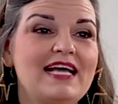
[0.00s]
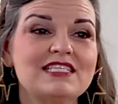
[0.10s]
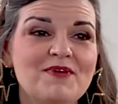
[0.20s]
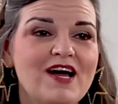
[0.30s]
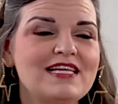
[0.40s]
And
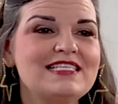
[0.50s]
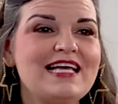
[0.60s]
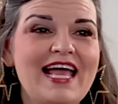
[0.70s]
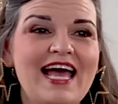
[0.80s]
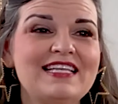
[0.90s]
to be honest,
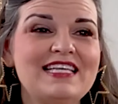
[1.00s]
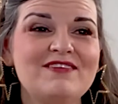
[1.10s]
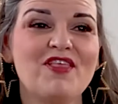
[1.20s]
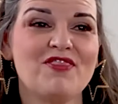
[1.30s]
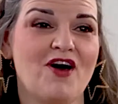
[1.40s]
I hadn't
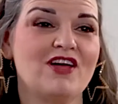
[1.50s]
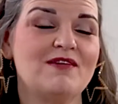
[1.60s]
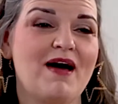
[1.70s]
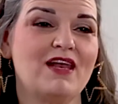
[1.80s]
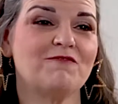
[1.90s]
even thought
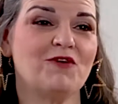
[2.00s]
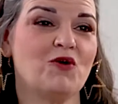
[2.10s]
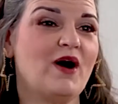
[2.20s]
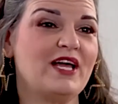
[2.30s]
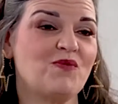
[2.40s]
about it for
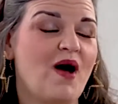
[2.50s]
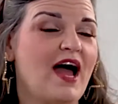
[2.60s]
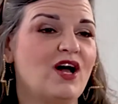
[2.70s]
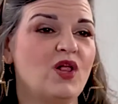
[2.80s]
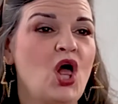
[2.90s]
quite a
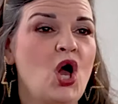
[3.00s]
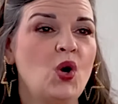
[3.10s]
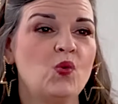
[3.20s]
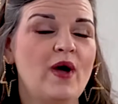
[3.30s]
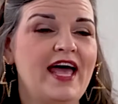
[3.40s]
while.
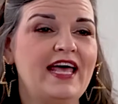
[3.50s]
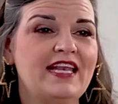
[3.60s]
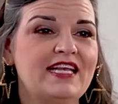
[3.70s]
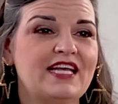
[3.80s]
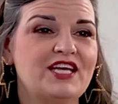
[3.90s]

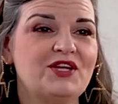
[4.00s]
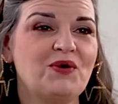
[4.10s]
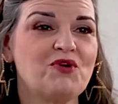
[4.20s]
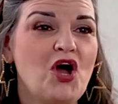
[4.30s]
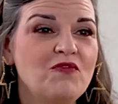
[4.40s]
When, you
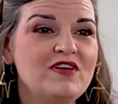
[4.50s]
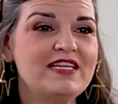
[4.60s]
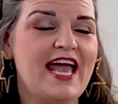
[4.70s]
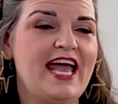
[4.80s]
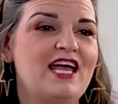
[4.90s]
know, COVID
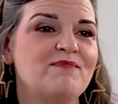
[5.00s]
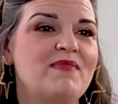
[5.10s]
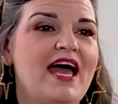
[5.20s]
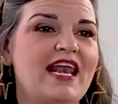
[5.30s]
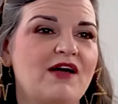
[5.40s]
came
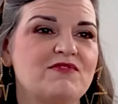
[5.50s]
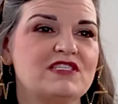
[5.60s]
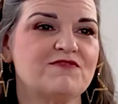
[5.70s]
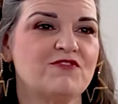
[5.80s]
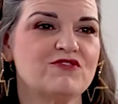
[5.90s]
and I
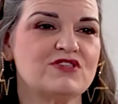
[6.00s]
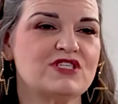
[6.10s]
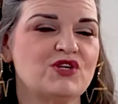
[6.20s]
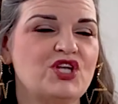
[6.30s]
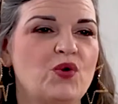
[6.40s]
was
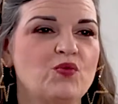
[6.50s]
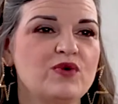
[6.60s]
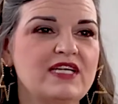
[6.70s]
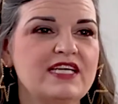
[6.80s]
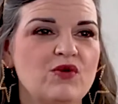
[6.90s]
first, you know,
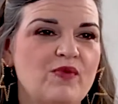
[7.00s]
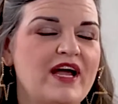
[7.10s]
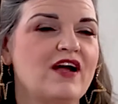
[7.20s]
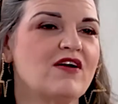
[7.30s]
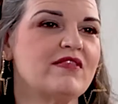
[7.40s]
really aware